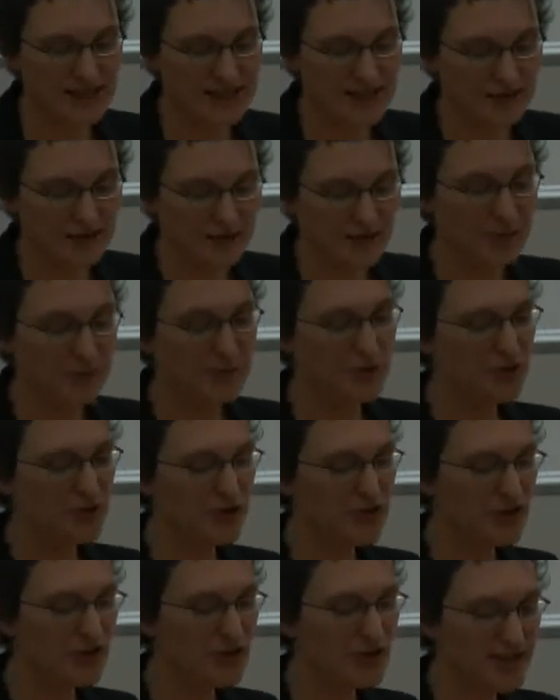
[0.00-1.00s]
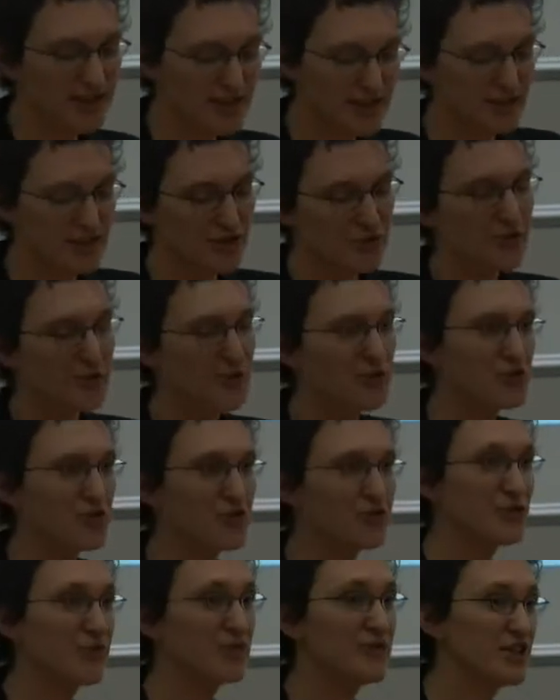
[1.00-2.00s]
for the production and distribution
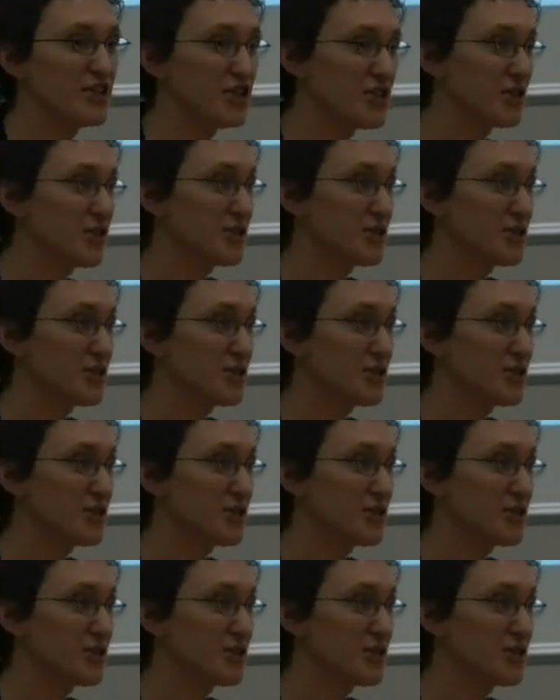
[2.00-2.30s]
of original